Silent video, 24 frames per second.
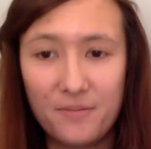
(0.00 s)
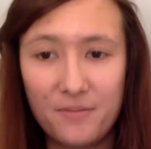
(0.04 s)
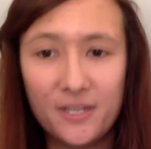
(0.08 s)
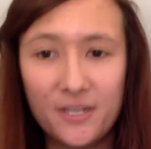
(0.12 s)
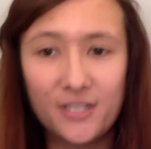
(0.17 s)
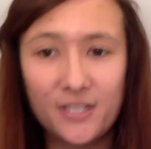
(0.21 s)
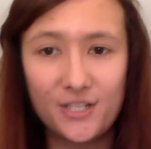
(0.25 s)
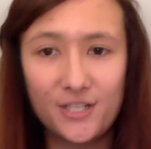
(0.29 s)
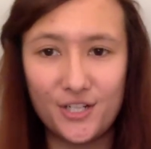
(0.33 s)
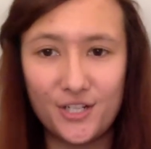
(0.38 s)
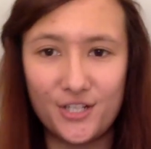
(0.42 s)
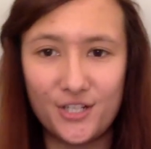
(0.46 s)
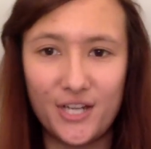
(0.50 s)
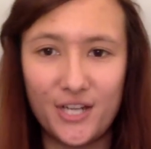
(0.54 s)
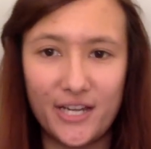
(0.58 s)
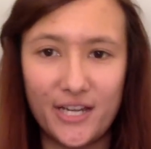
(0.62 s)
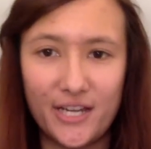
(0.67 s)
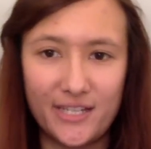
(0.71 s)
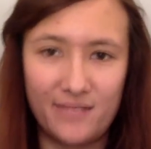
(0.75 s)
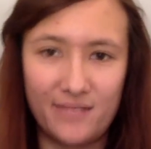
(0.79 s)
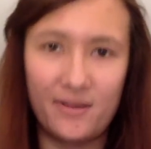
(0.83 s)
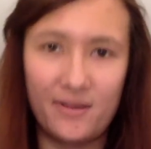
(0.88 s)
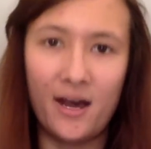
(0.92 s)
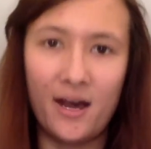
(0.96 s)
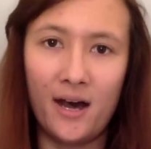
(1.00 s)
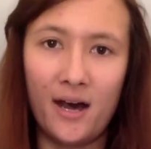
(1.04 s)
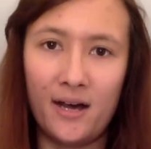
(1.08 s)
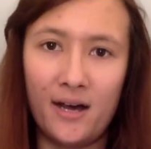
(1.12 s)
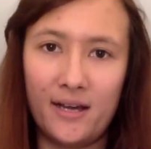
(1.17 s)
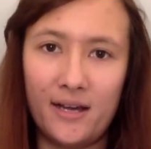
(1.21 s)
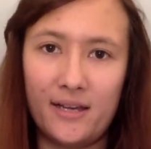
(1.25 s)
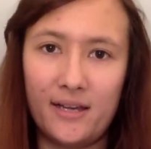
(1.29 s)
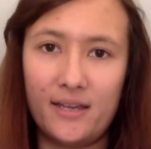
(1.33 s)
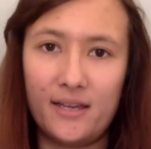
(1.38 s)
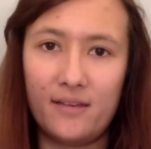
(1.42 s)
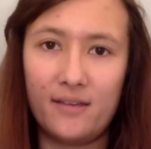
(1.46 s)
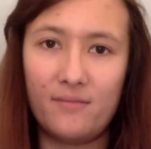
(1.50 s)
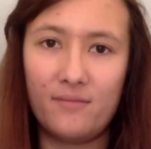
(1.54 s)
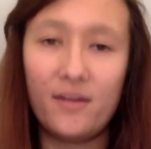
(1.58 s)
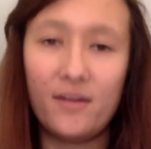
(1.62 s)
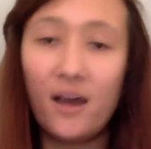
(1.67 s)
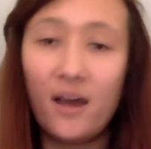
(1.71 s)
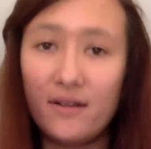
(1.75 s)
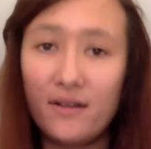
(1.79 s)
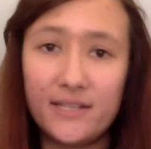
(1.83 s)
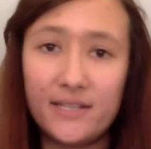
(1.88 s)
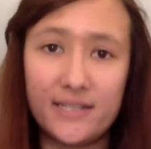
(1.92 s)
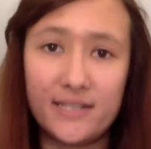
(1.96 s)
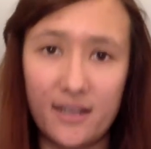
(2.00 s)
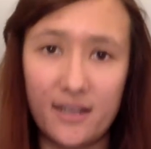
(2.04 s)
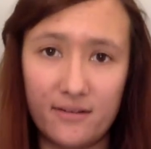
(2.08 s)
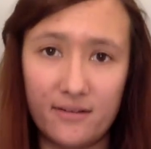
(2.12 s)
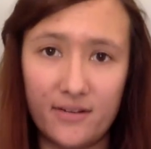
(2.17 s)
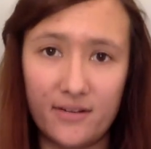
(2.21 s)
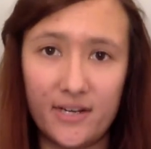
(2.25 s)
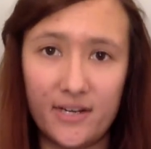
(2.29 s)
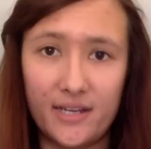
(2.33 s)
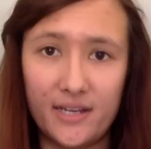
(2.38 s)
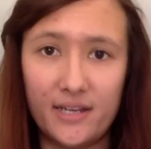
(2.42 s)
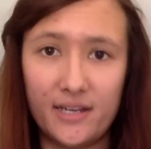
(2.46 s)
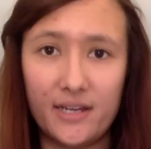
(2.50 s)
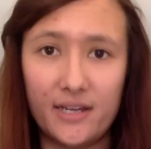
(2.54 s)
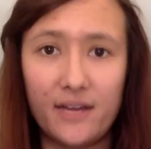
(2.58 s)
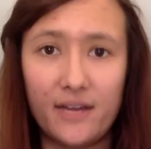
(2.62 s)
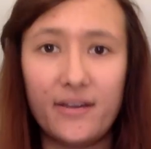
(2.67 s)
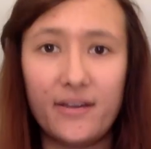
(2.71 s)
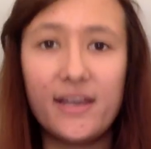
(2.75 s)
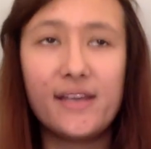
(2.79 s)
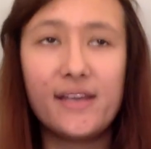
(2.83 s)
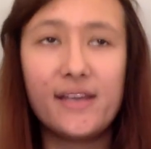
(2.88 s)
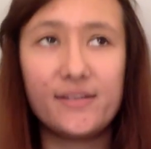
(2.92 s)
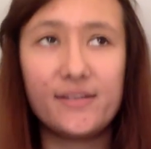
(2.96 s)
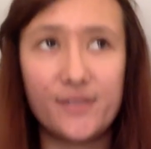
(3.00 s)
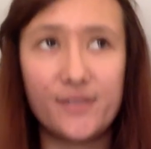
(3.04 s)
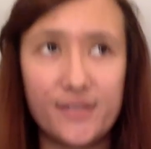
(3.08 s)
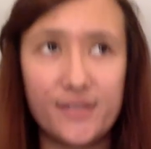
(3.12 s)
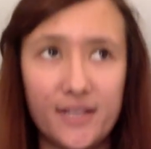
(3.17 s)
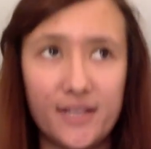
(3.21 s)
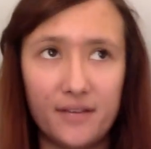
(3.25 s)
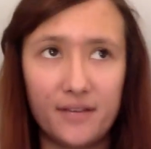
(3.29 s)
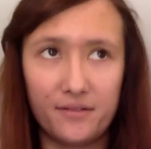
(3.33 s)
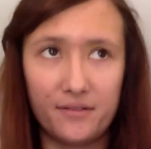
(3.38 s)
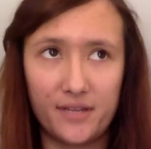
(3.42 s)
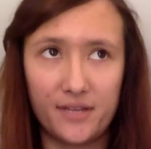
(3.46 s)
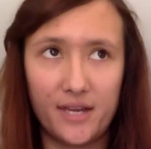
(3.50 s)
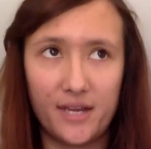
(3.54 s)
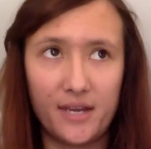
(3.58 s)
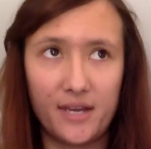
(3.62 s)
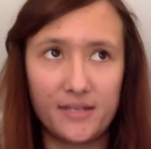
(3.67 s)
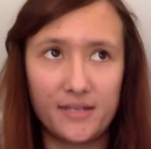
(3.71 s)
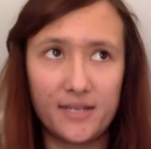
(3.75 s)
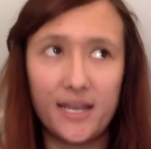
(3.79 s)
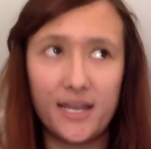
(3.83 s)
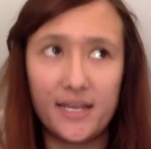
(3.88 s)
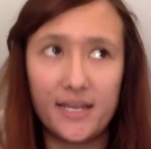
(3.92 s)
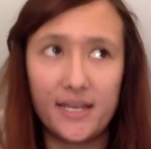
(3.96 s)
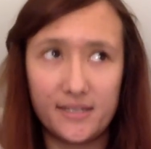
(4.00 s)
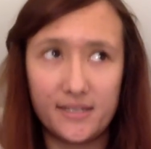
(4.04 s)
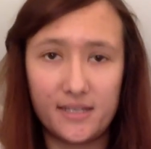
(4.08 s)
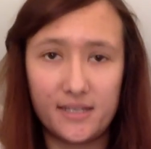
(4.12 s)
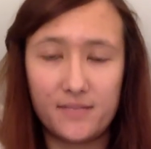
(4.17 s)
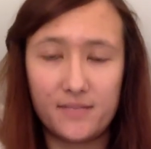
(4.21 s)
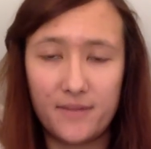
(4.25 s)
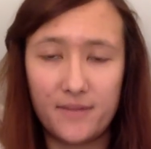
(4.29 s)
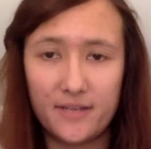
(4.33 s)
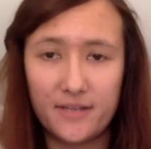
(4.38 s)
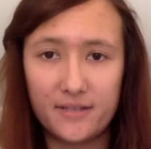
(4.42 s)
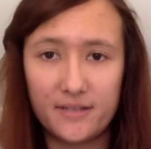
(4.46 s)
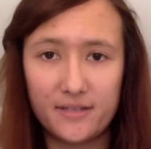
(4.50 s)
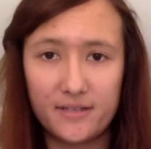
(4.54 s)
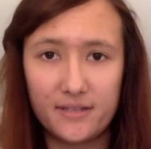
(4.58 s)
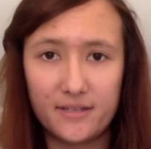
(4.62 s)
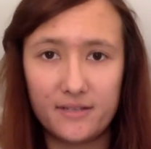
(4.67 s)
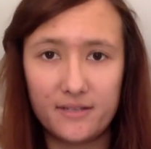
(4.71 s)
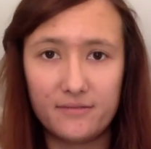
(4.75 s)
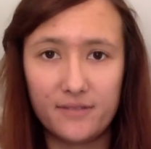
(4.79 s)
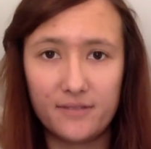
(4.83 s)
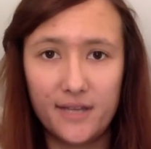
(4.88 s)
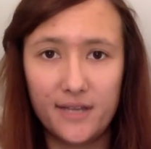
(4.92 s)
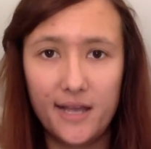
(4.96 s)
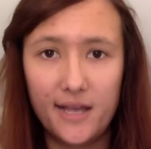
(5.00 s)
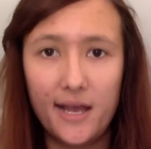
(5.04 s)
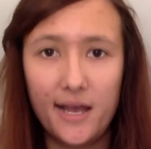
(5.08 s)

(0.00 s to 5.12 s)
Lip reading: But it just shows we are in Surrey, it is the southeast, it is expensive,